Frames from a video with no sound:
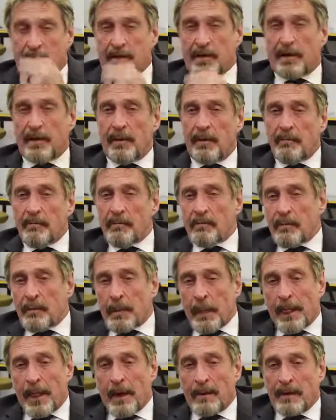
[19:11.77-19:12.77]
So,
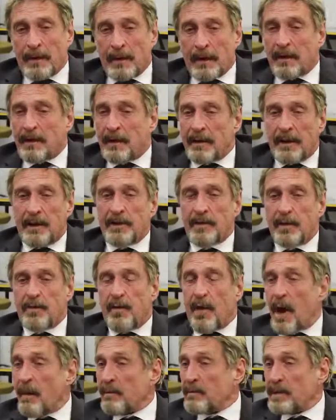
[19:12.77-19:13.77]
and these are
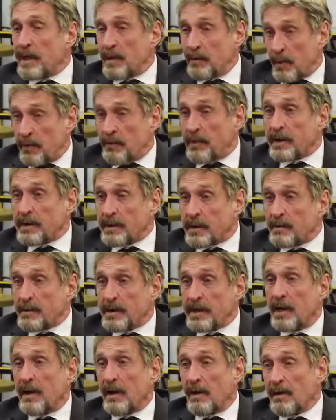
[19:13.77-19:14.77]
problems that will fix
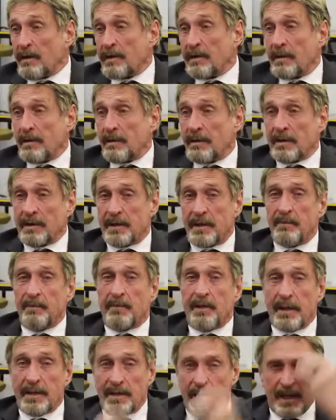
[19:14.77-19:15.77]
themselves. The
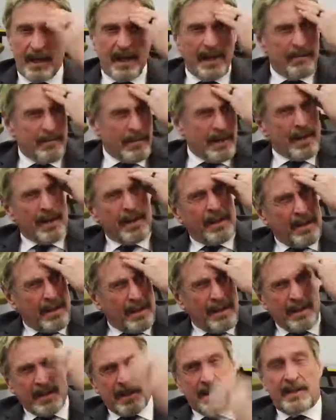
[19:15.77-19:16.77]
simplicity,
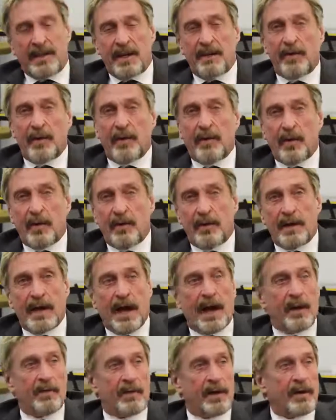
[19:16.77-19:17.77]
it's difficult
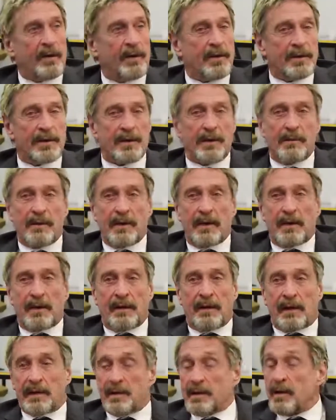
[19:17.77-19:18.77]
now because
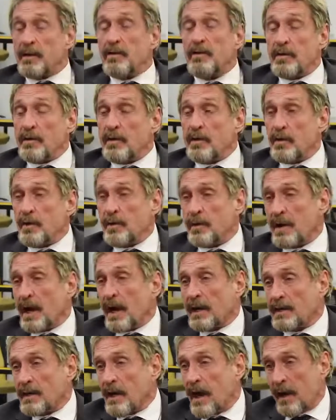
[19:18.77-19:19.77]
it's a new
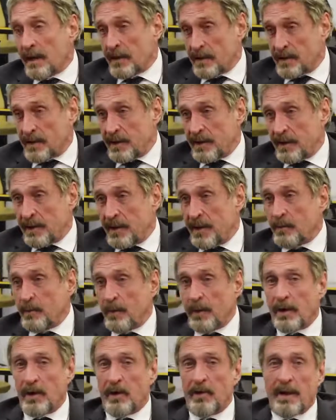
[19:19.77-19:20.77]
technology
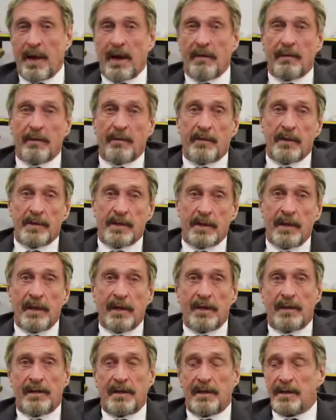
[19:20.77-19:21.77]
and we don't have the
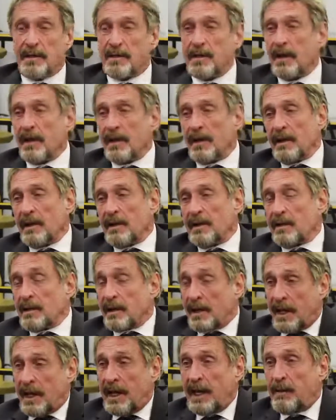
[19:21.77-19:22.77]
facilities
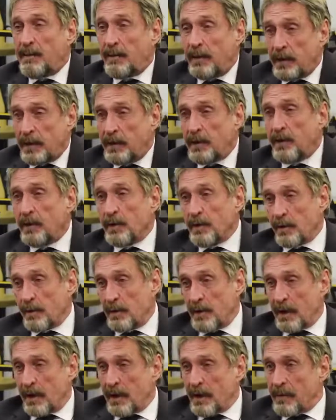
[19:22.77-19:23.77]
to keep
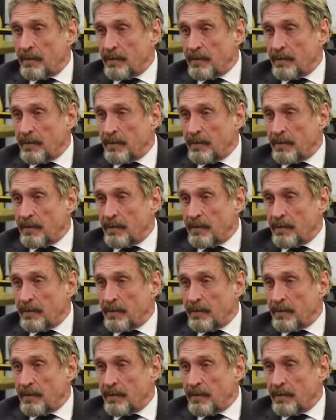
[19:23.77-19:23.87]
you